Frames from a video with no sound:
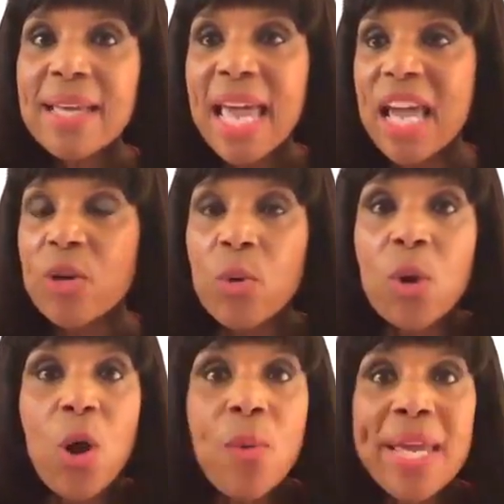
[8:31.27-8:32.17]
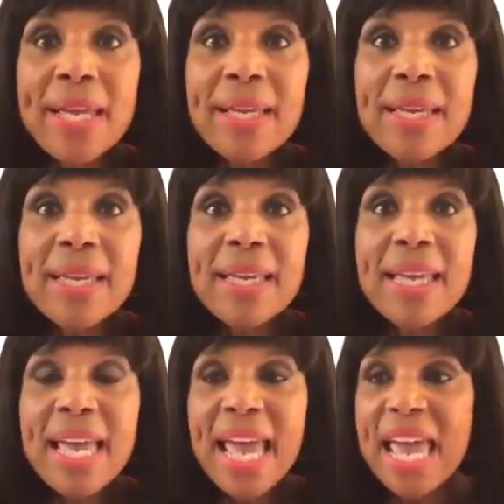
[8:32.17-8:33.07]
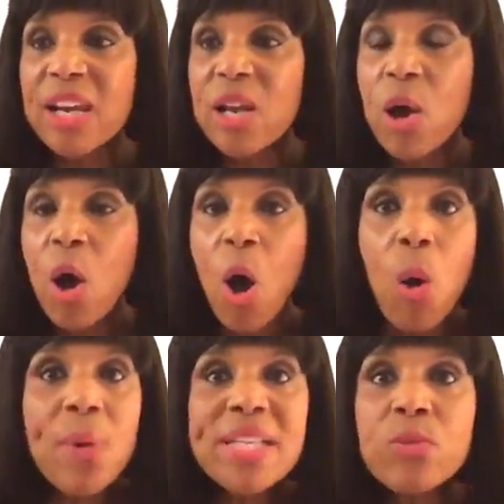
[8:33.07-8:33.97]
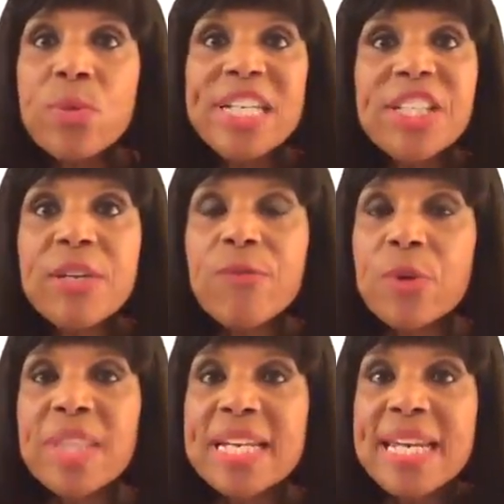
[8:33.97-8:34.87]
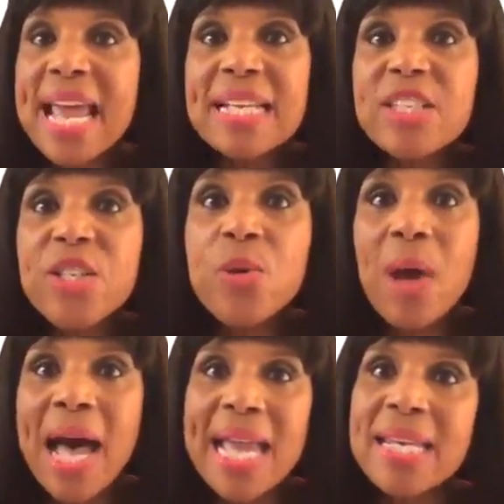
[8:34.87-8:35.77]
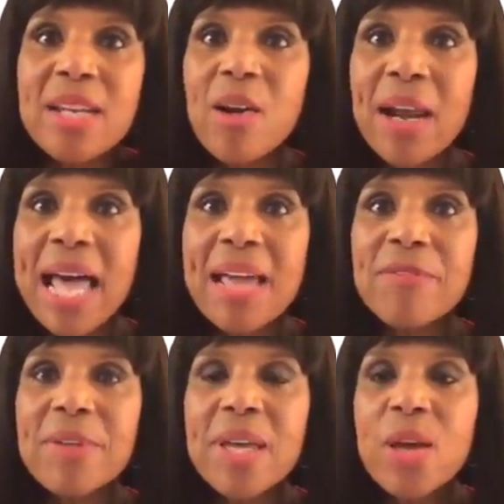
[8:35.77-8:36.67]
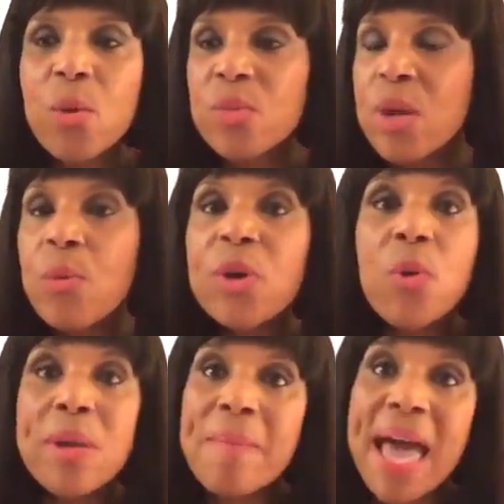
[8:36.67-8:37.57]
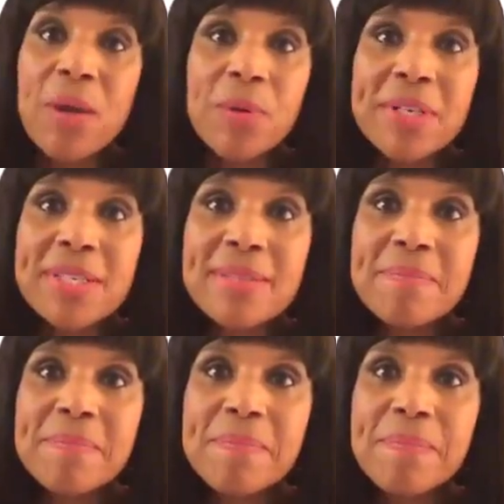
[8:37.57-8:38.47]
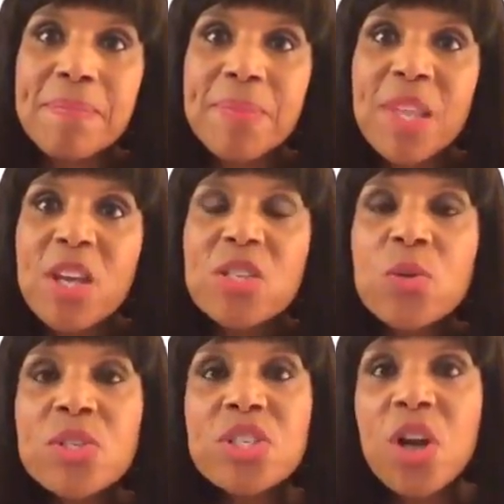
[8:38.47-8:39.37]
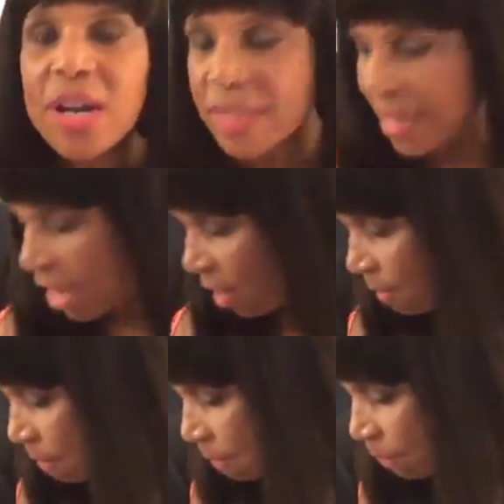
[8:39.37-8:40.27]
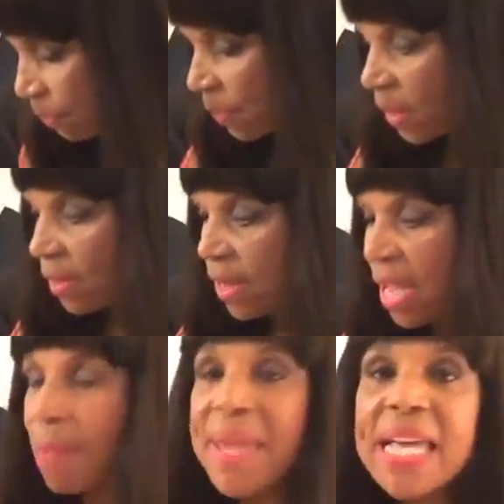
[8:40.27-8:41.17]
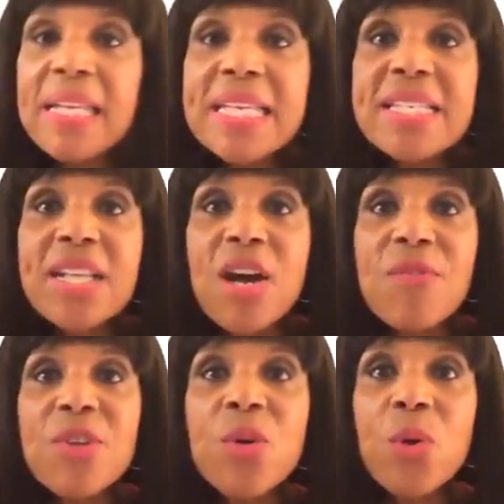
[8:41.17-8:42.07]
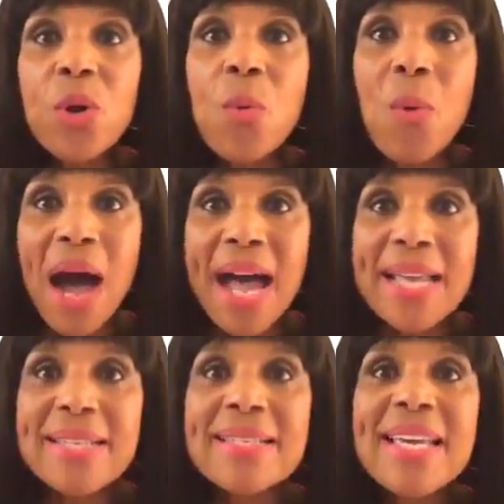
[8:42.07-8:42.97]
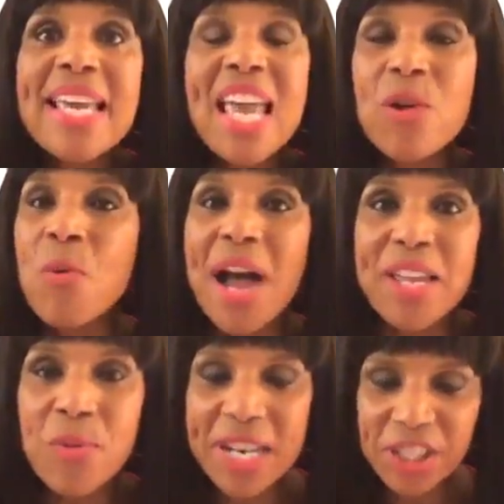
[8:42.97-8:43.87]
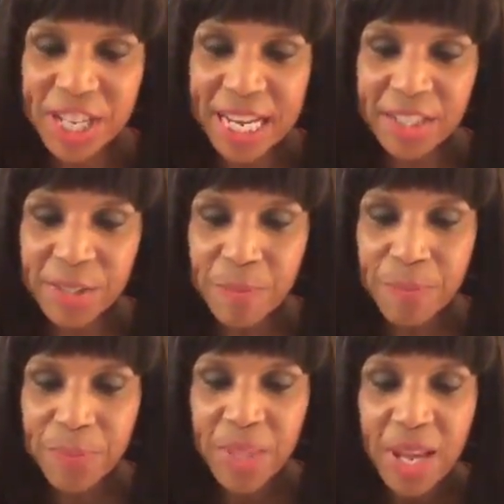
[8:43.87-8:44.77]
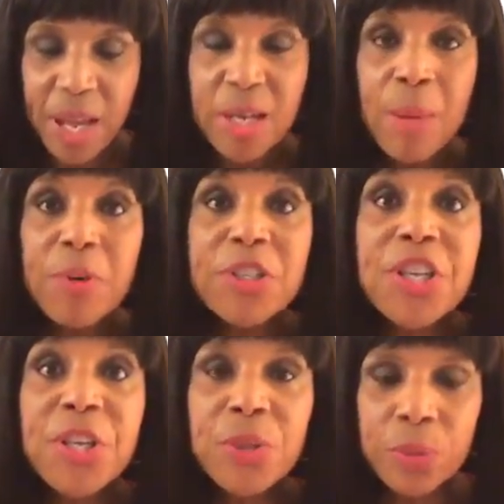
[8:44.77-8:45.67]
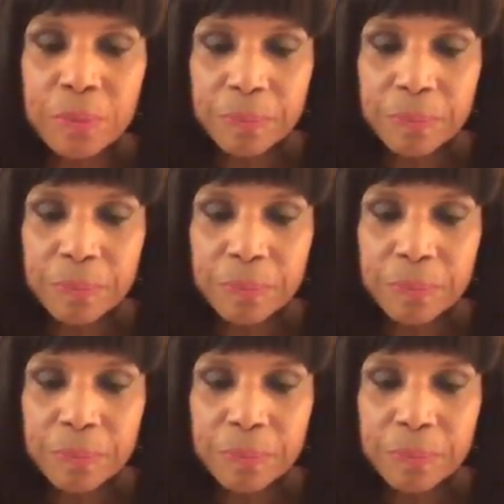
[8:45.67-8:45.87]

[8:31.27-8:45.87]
and growing and always reaching for the next new height in our life, then we're going backwards. So start there and make a list of your whys and why you want to change. Number 2,